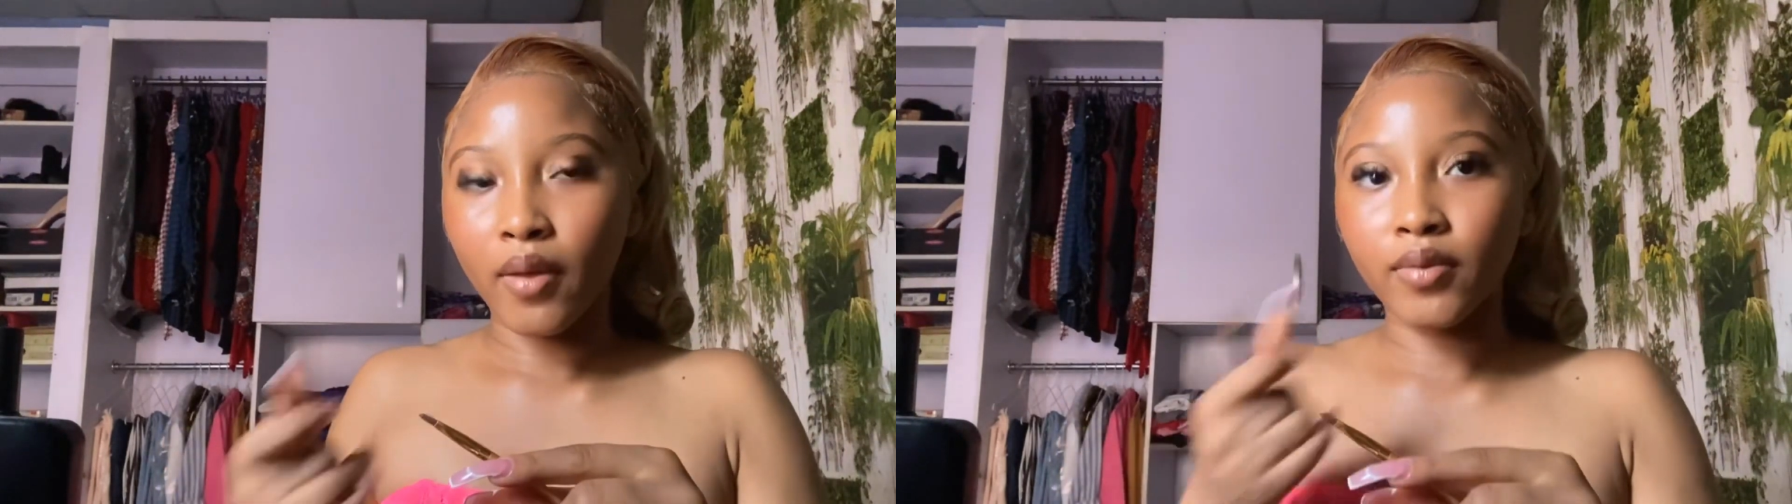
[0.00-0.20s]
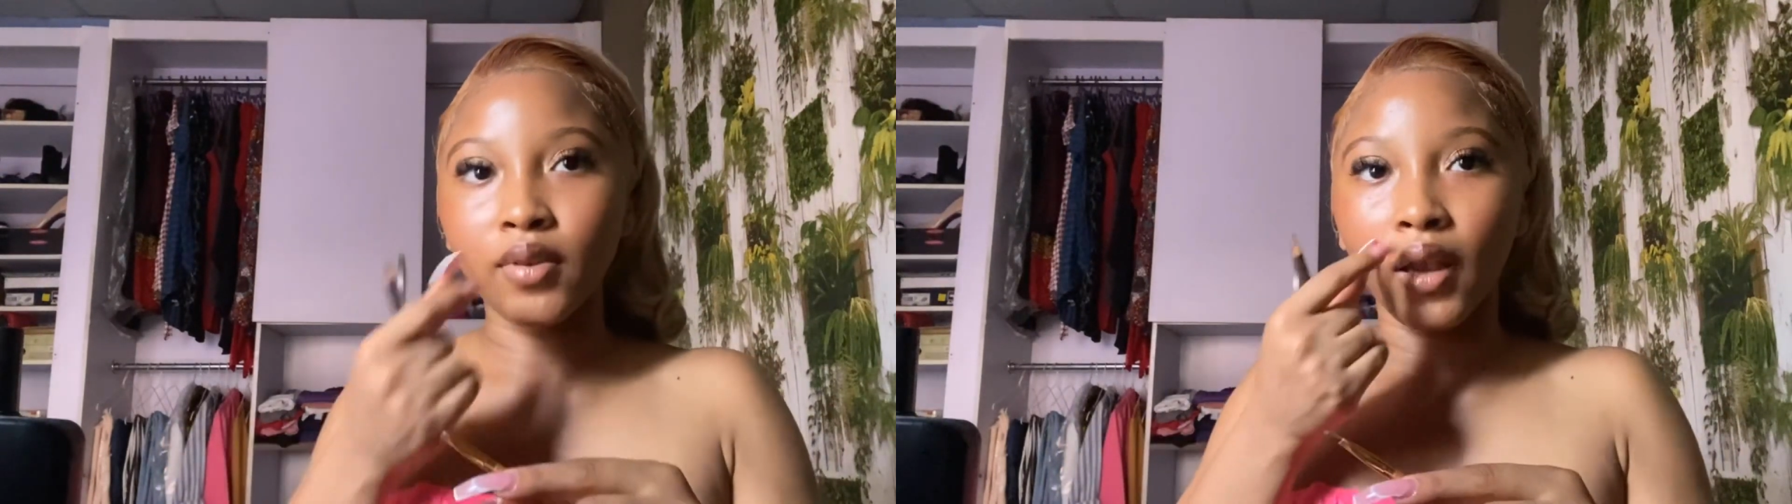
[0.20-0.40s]

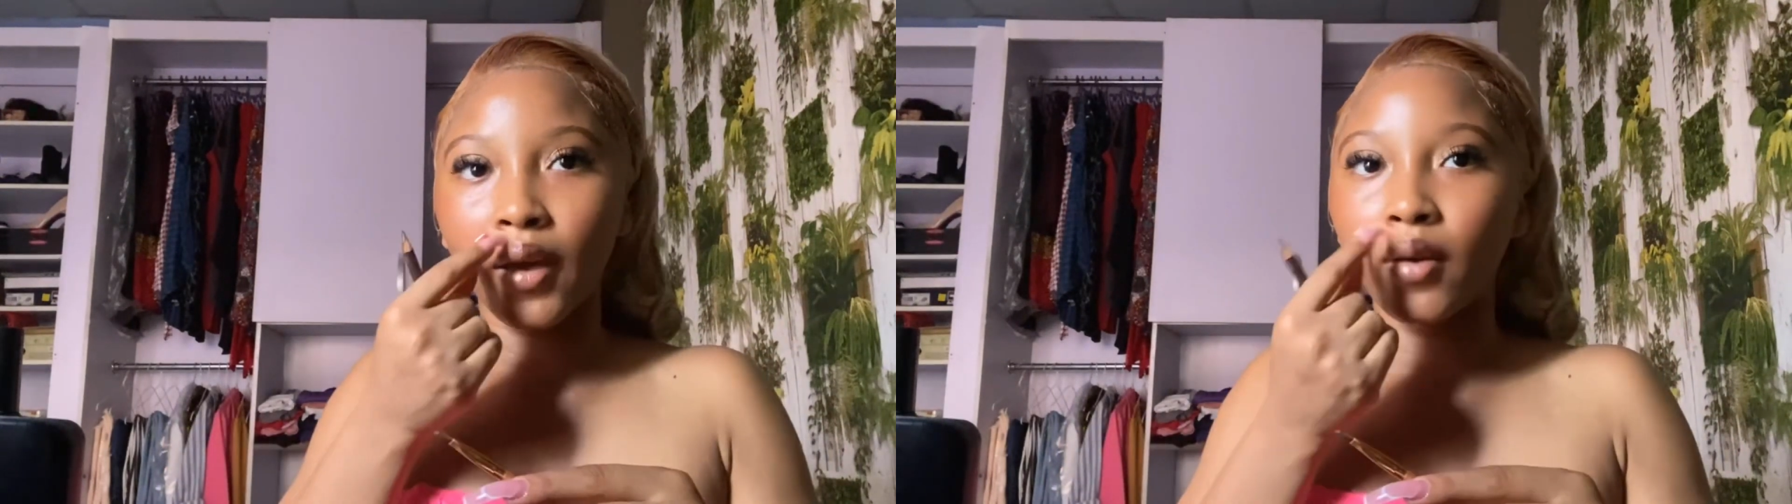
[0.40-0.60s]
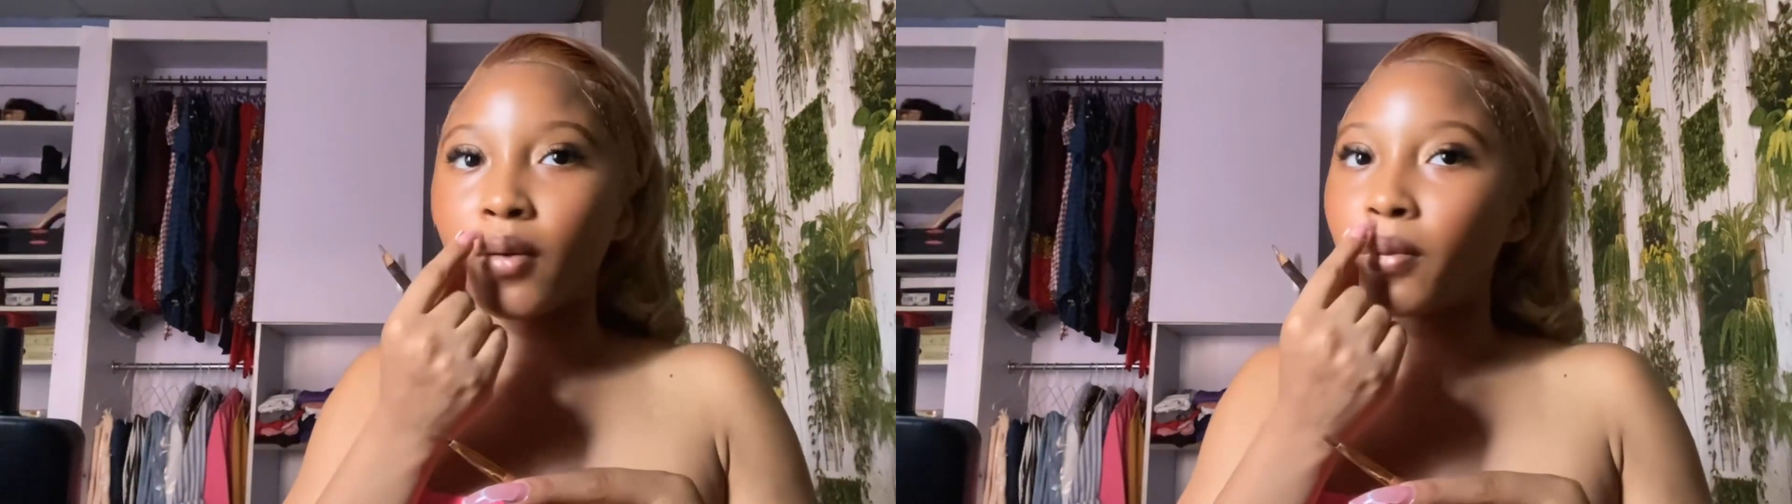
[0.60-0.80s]
to
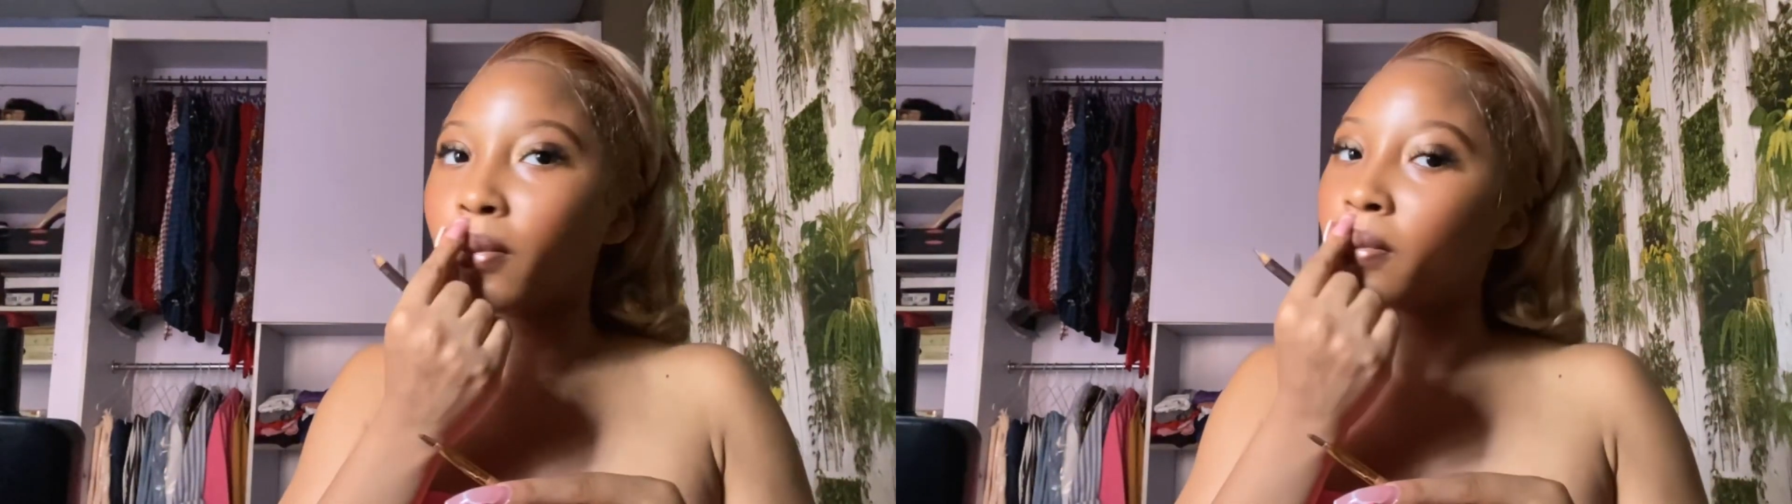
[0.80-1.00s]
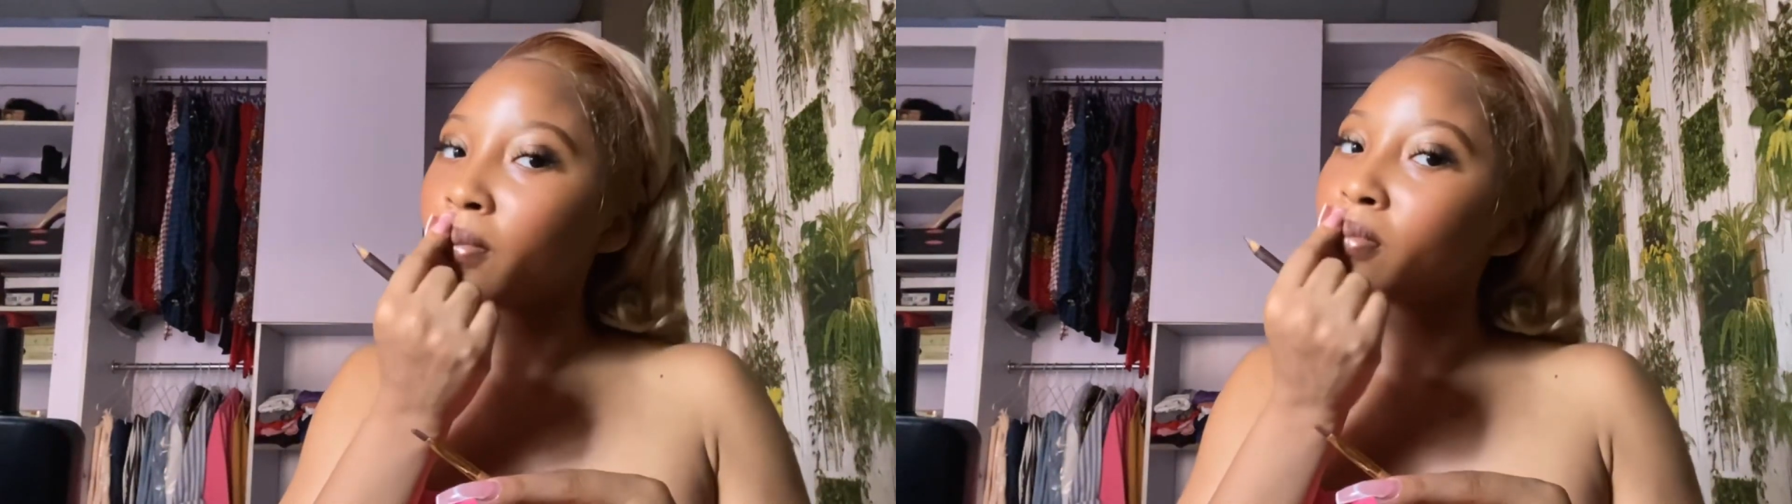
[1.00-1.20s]
like um